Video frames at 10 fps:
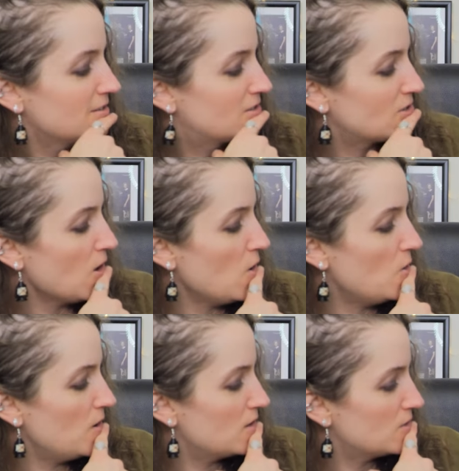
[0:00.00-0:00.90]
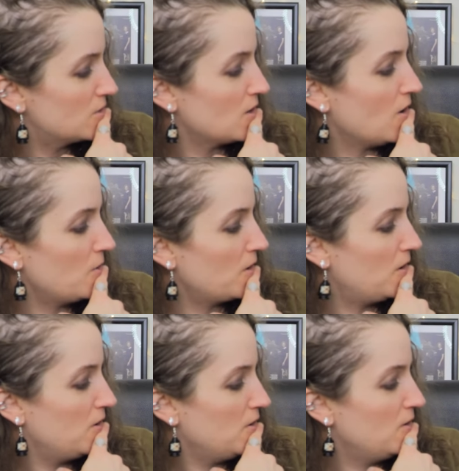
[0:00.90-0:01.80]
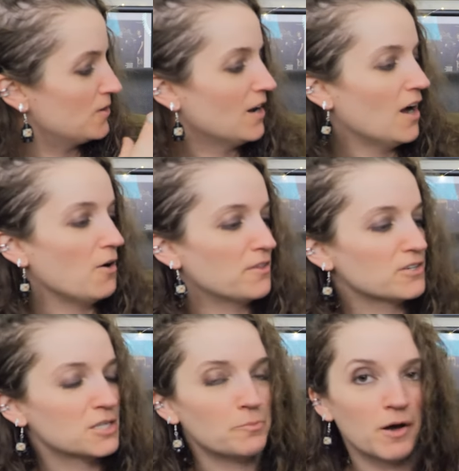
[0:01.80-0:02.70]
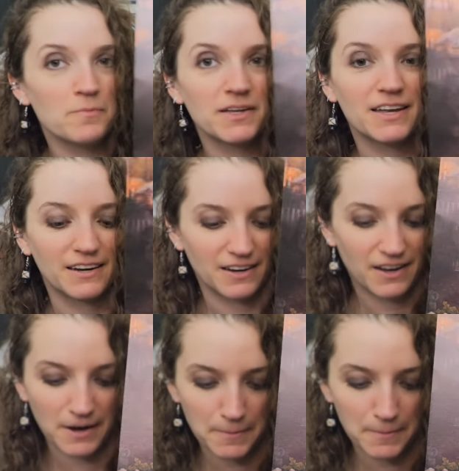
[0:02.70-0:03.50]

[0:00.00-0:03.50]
So, so cute. Oh, there's the pumpkin